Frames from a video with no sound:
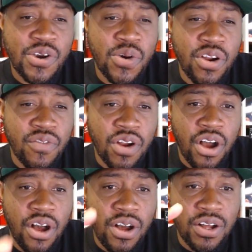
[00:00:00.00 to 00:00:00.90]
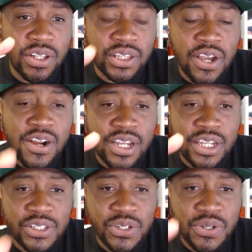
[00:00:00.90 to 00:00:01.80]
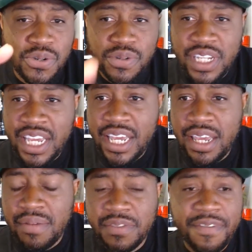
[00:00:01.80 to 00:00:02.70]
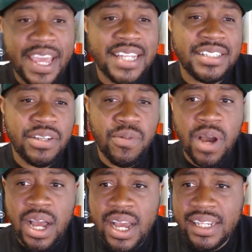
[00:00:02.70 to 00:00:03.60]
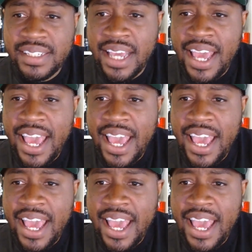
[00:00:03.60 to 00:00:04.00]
going over all 32 teams fantasy wise